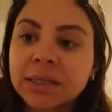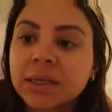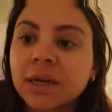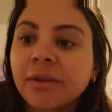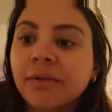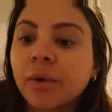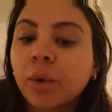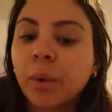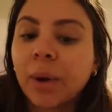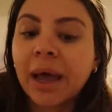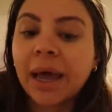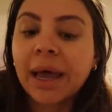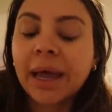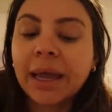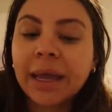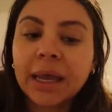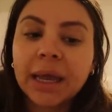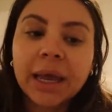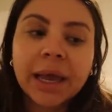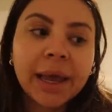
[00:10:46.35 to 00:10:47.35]
stuff
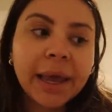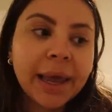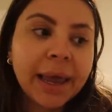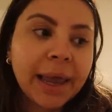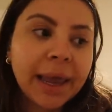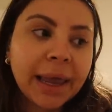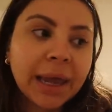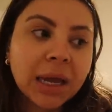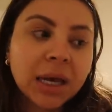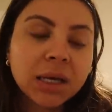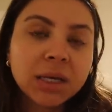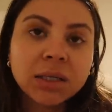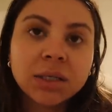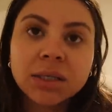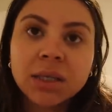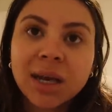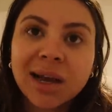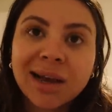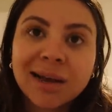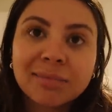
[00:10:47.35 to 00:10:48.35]
away
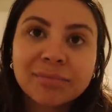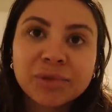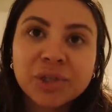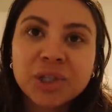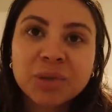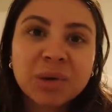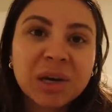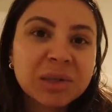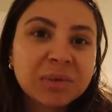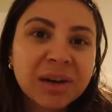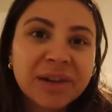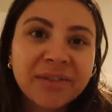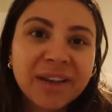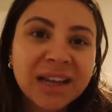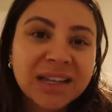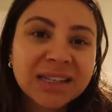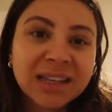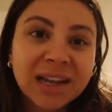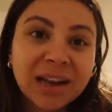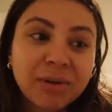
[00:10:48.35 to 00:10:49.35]
and just wash my
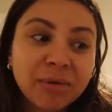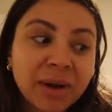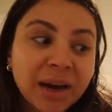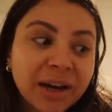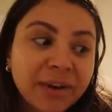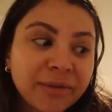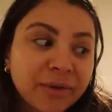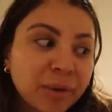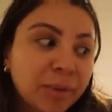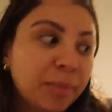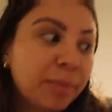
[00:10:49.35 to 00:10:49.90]
face and get ready for